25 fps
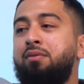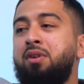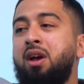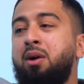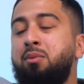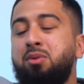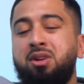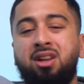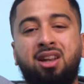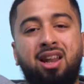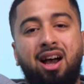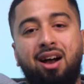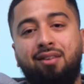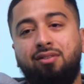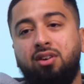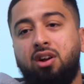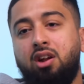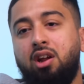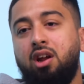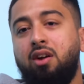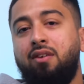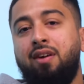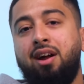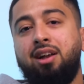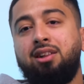curve. Yeah, we didn't have a
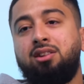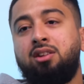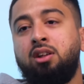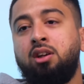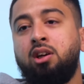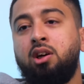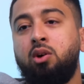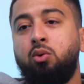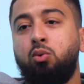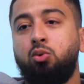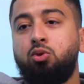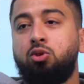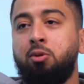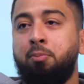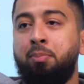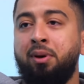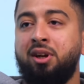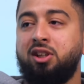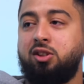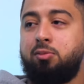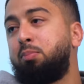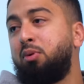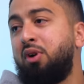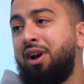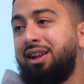clear idea. It was a
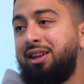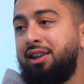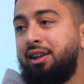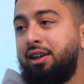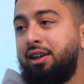bit sporadic.